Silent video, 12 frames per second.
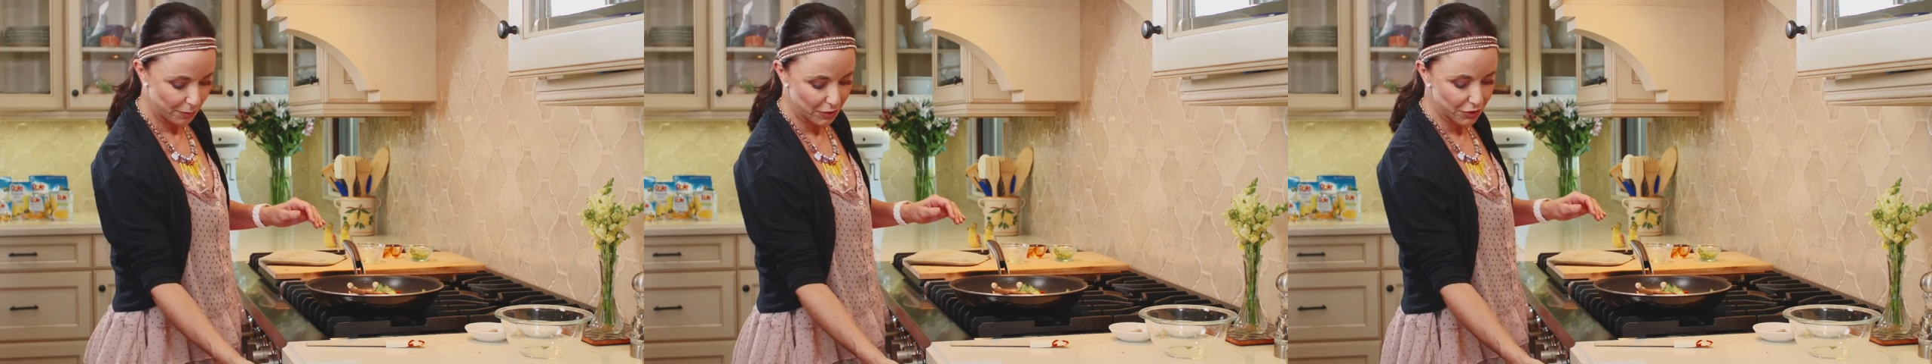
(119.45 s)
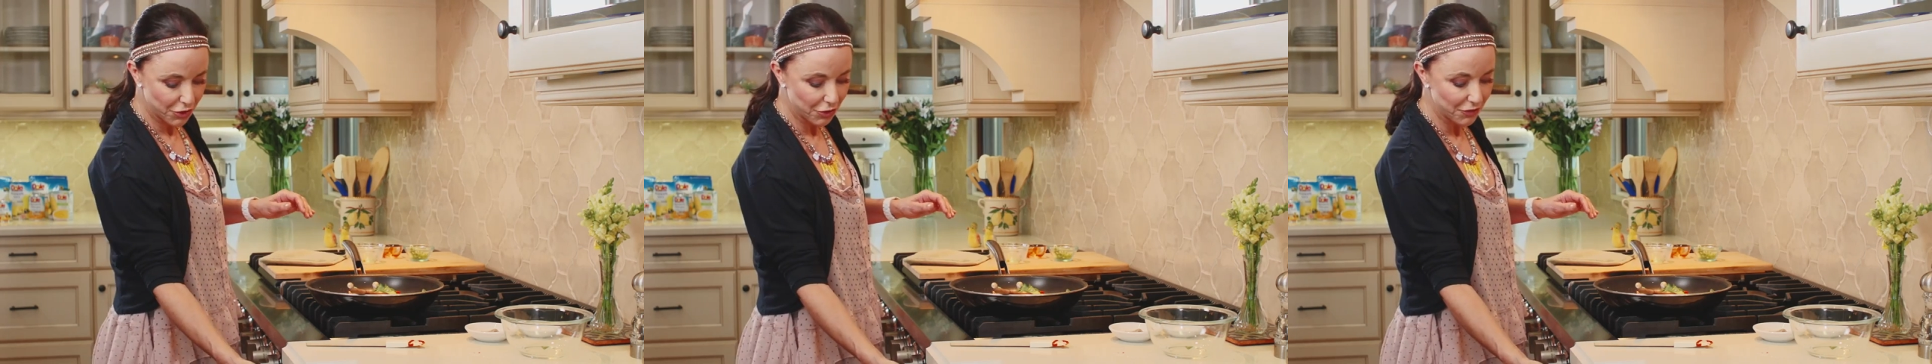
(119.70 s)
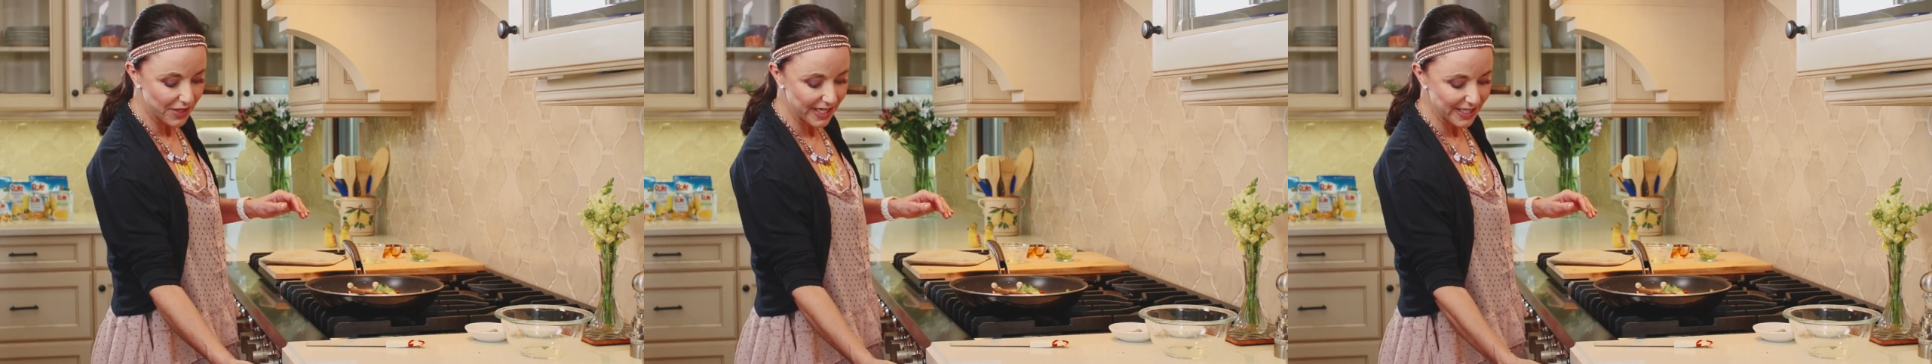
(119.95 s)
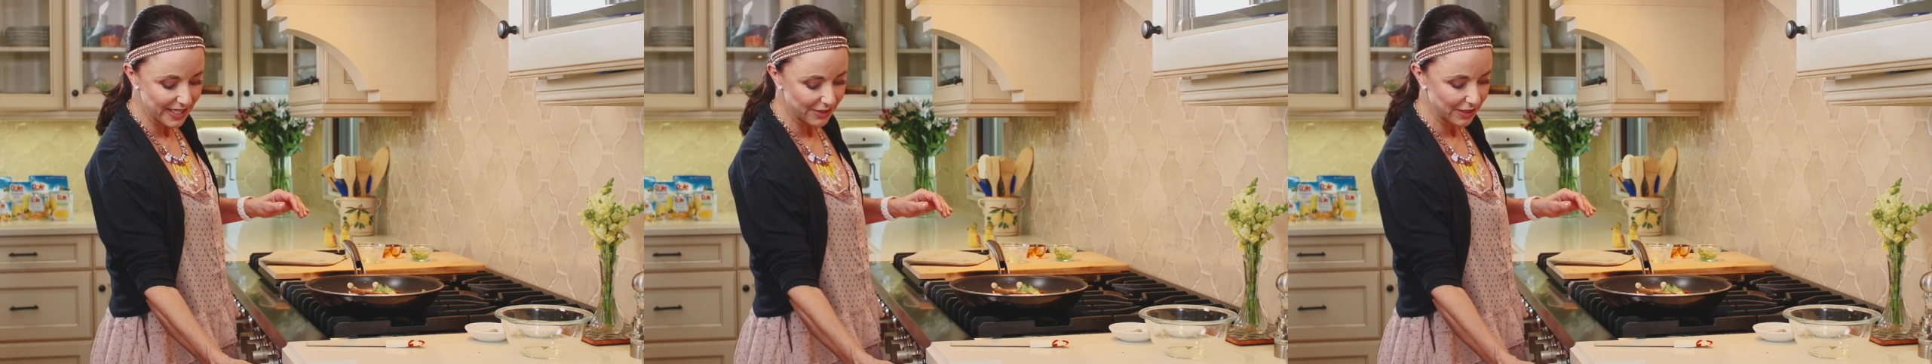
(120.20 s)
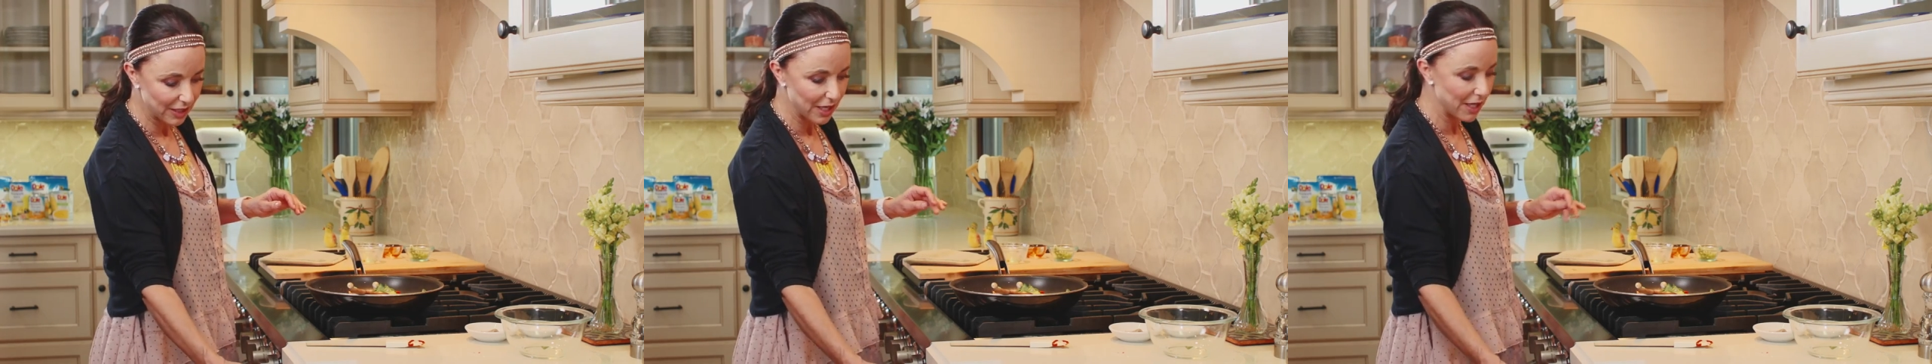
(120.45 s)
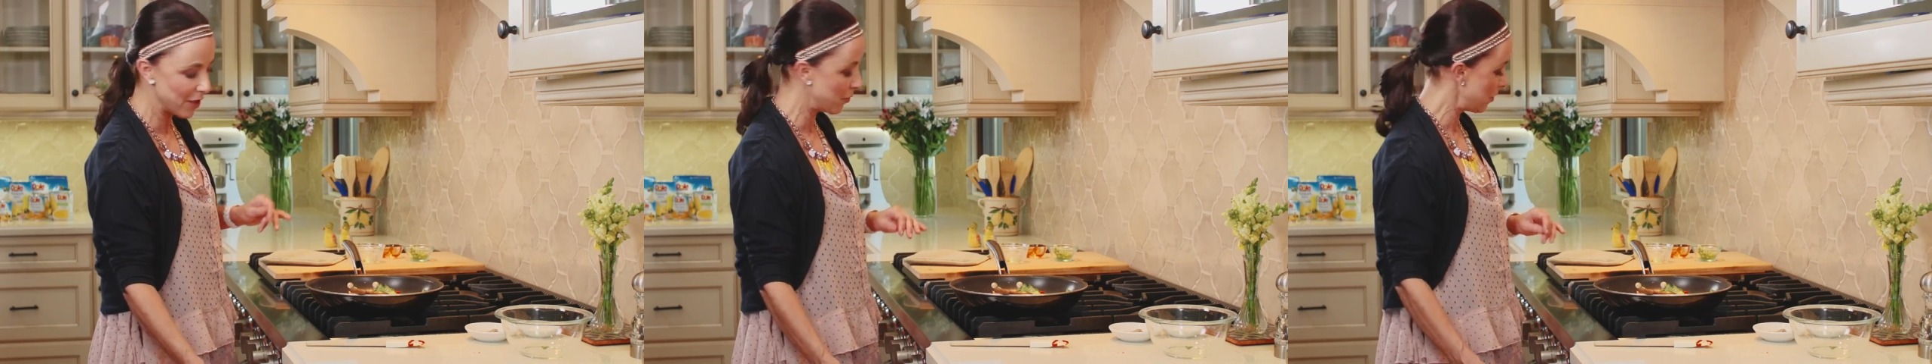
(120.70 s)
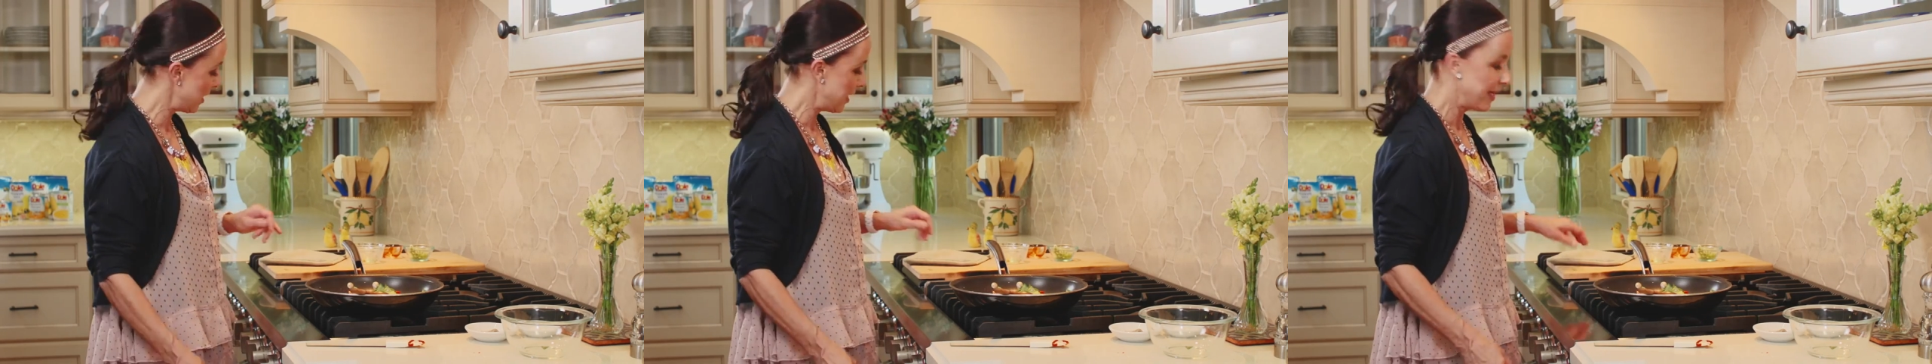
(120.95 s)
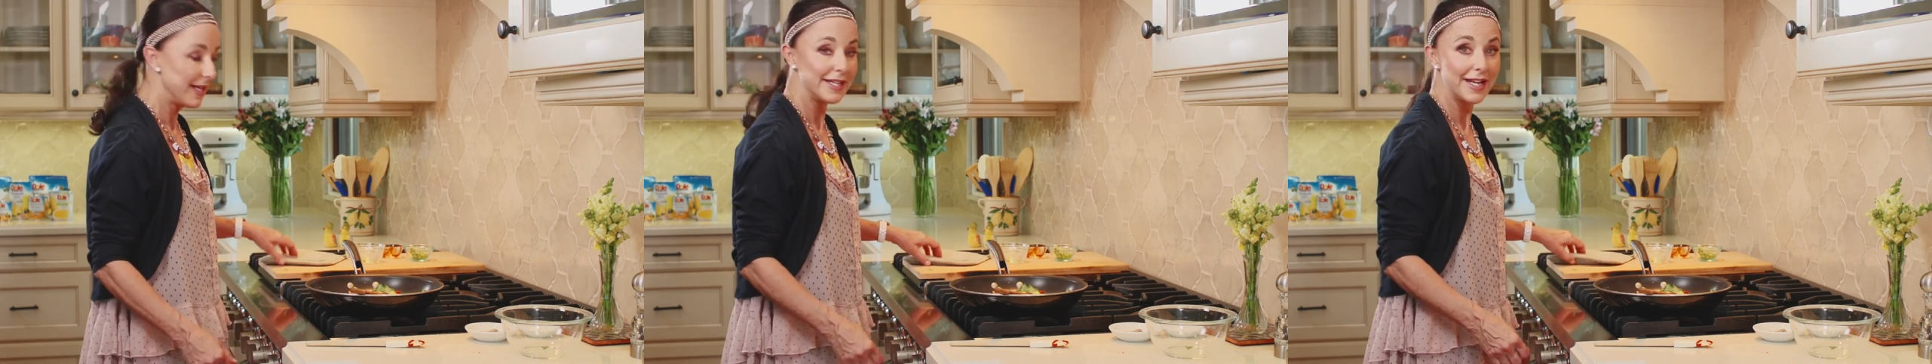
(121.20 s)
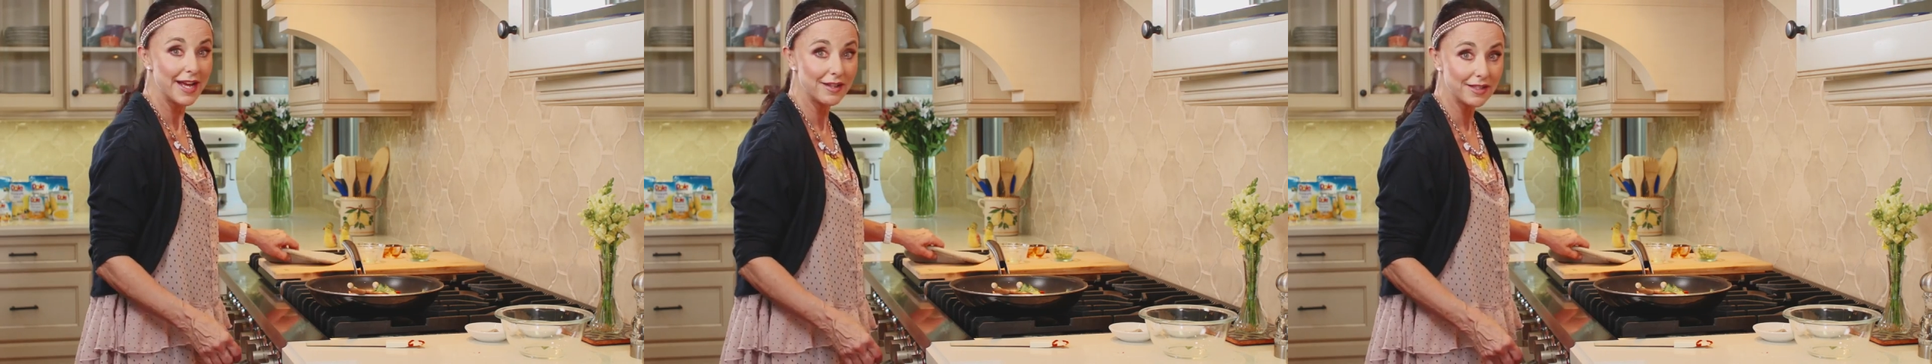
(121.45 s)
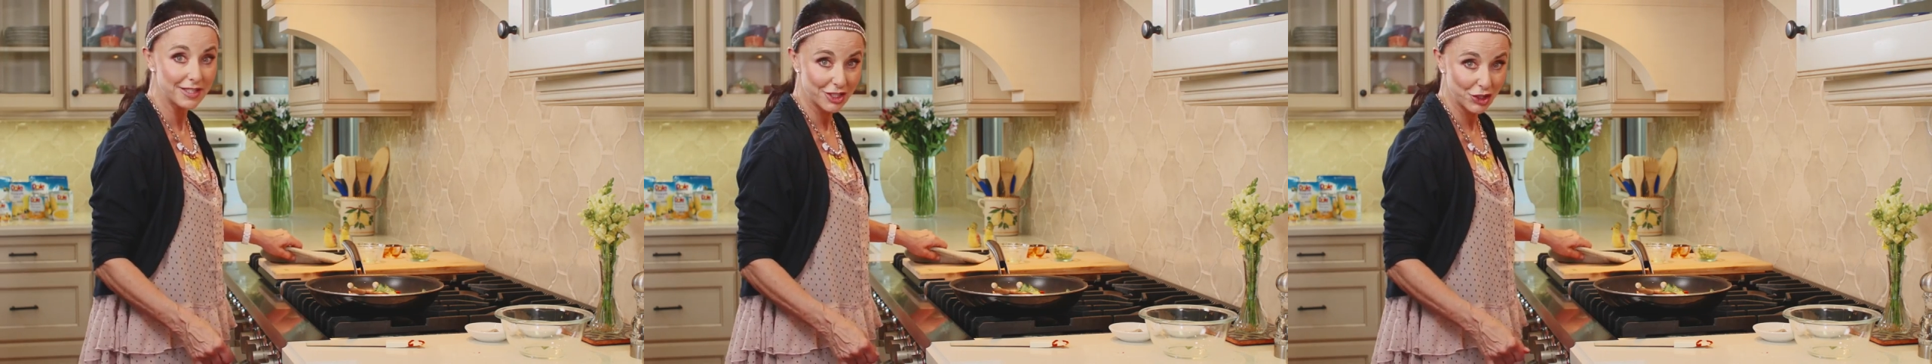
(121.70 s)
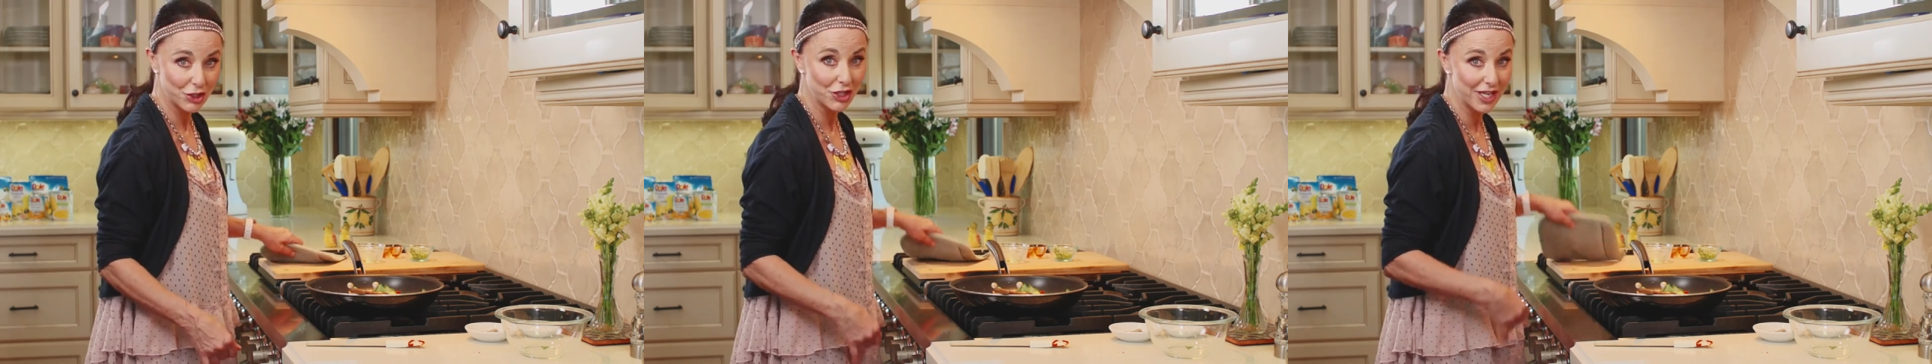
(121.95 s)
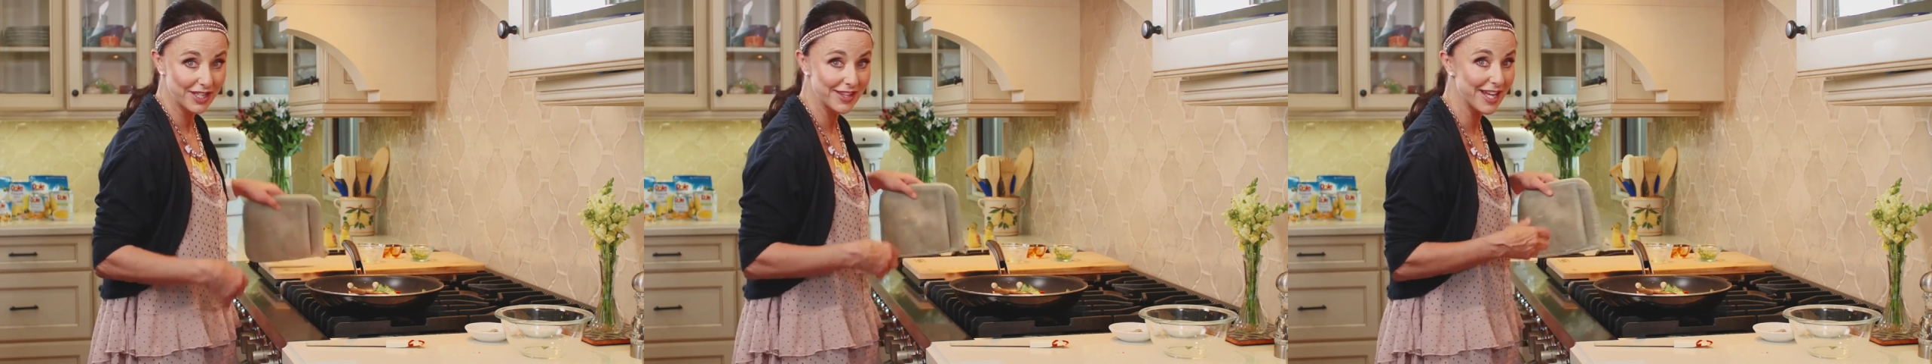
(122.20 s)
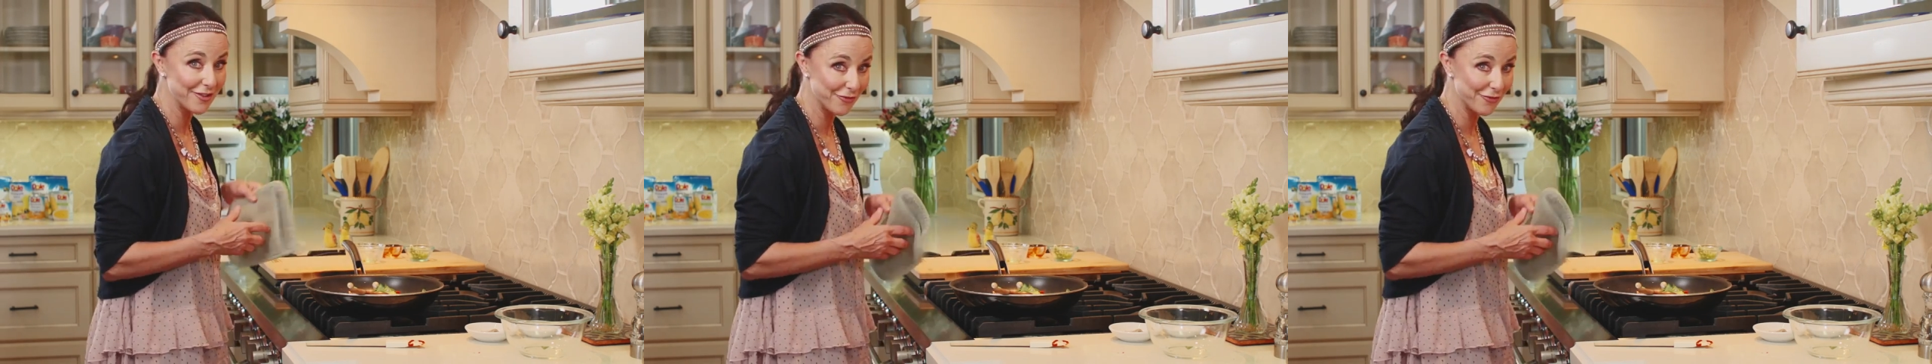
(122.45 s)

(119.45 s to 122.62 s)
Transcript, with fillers: I'm gonna turn that down to low. Now let's check that